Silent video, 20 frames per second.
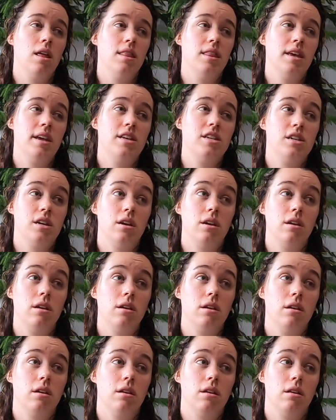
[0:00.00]
They
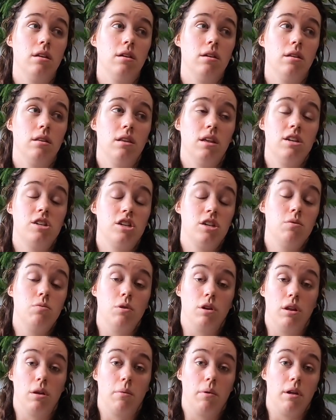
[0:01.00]
did
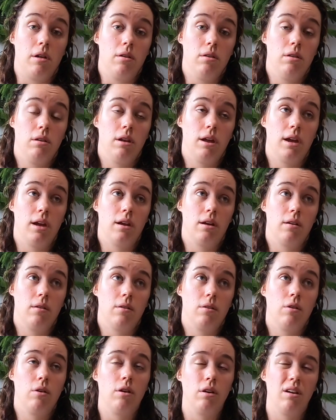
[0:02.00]
really well. Like,
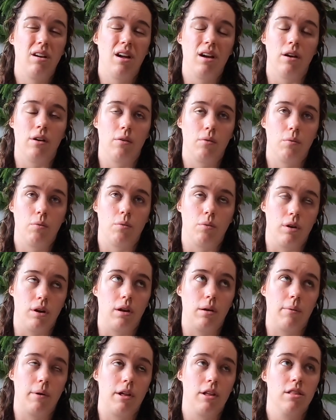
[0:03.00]
or not
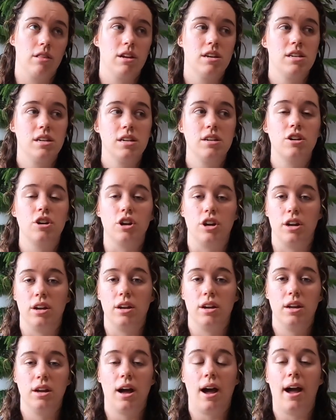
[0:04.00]
really well. They did
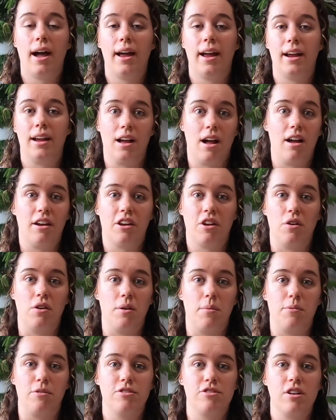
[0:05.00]
good. I got
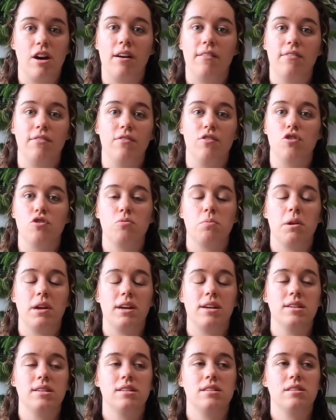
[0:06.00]
cucumbers off of those
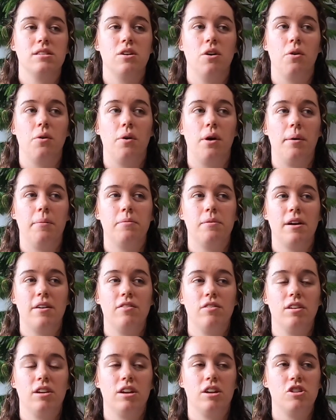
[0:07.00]
plants. So I'm
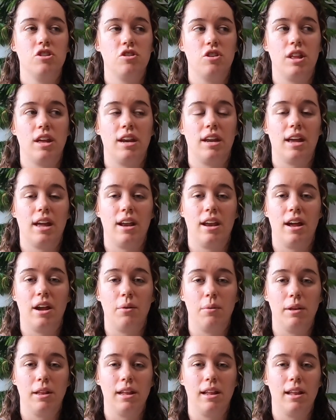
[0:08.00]
definitely going to do that again. I
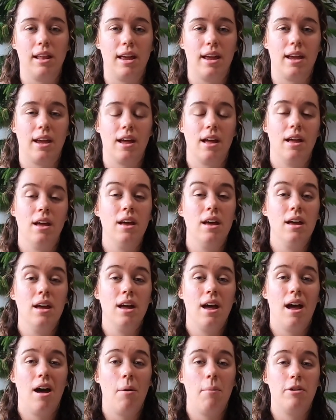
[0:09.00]
really like
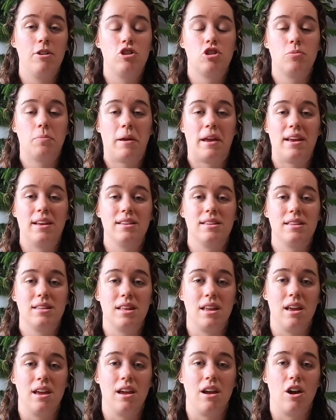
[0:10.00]
how much space
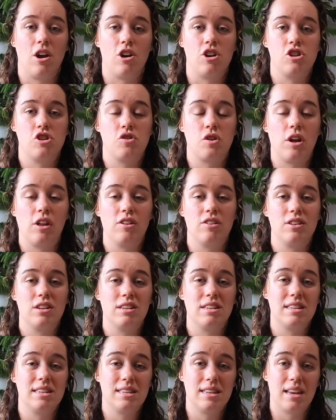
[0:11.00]
the arch
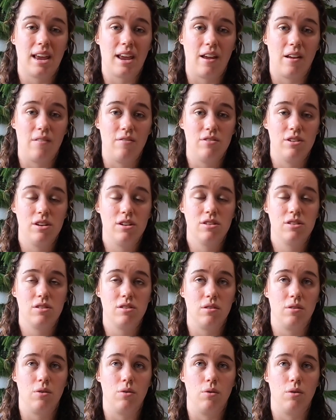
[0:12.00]
trellises saved.
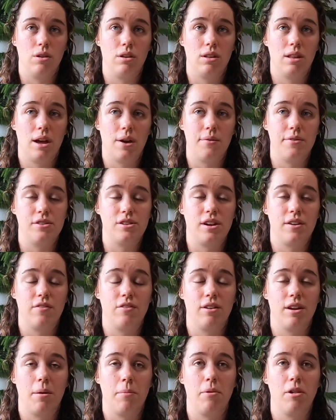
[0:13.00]
So that was
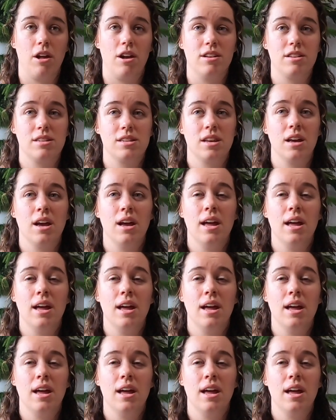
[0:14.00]
definitely a plus.